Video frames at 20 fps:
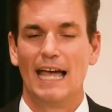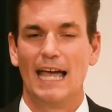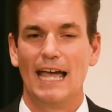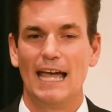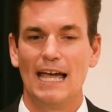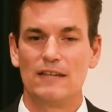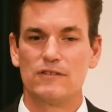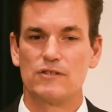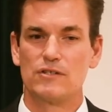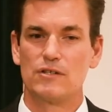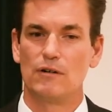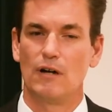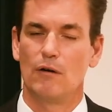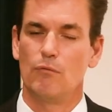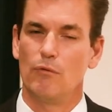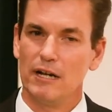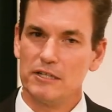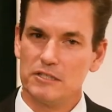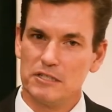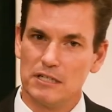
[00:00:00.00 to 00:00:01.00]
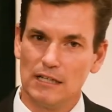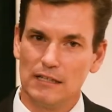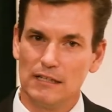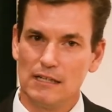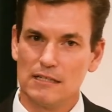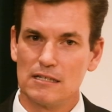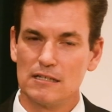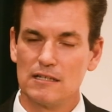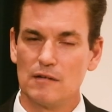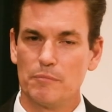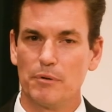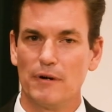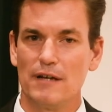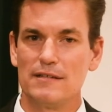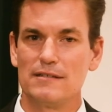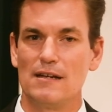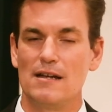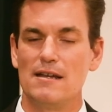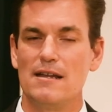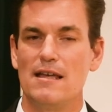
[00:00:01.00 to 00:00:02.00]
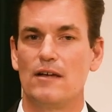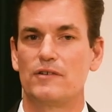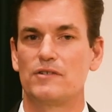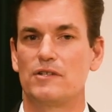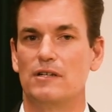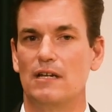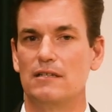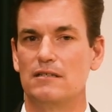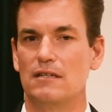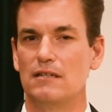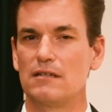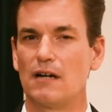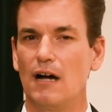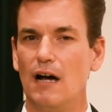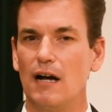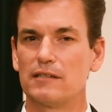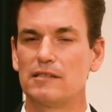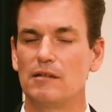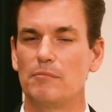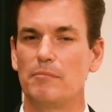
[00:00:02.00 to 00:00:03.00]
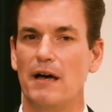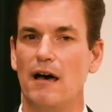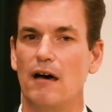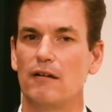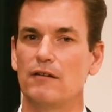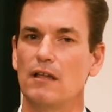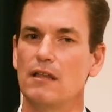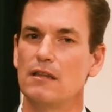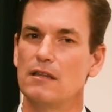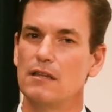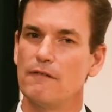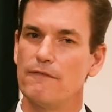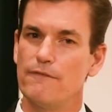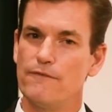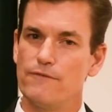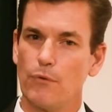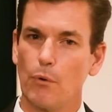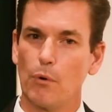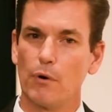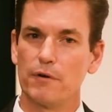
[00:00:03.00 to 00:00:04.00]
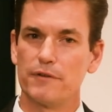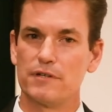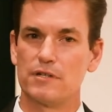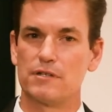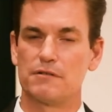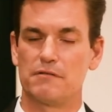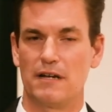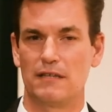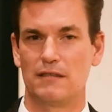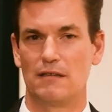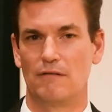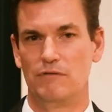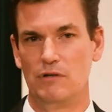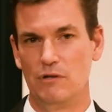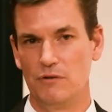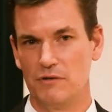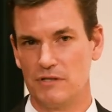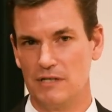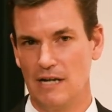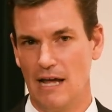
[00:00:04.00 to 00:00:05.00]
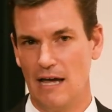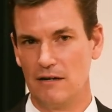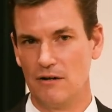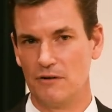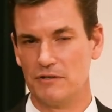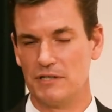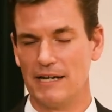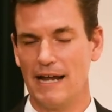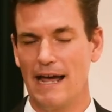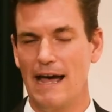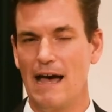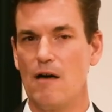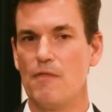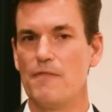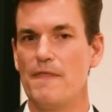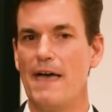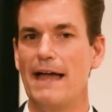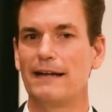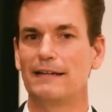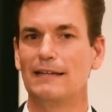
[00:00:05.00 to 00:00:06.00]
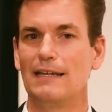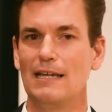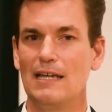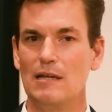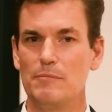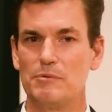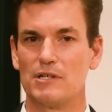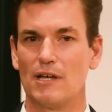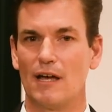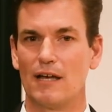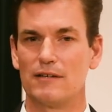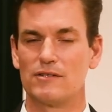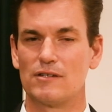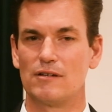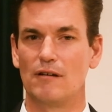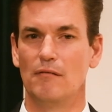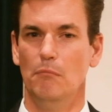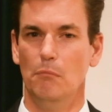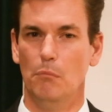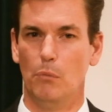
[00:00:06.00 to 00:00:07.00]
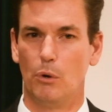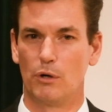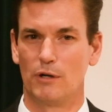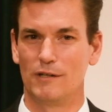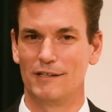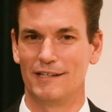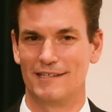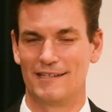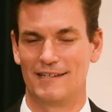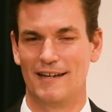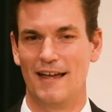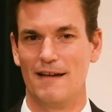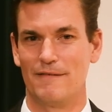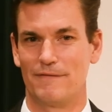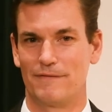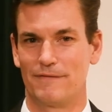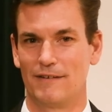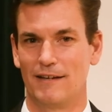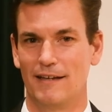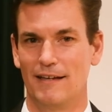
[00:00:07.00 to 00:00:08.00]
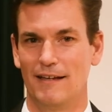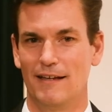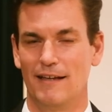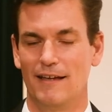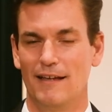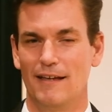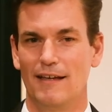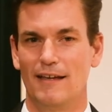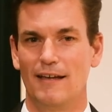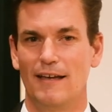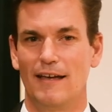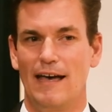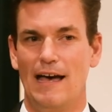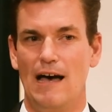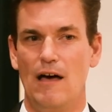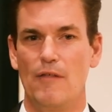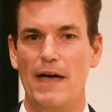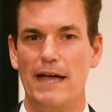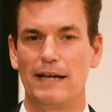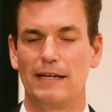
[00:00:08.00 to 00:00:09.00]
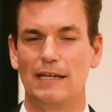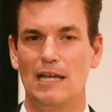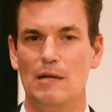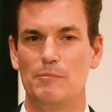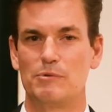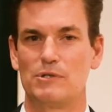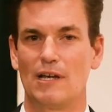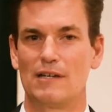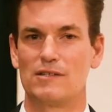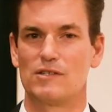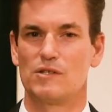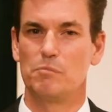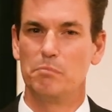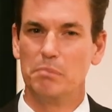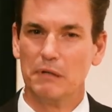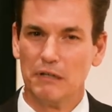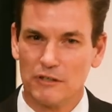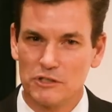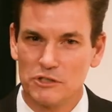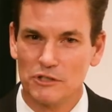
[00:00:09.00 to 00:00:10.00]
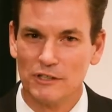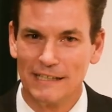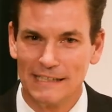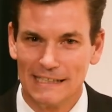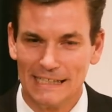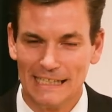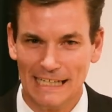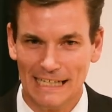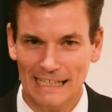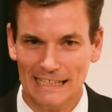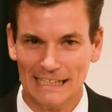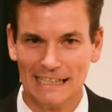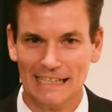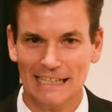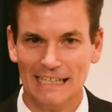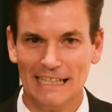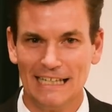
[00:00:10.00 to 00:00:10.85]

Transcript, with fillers: And so I want you to listen to President Nelson as he talks about for the strength of youth standards and how that keeps us morally safe, how that keeps us spiritually clean.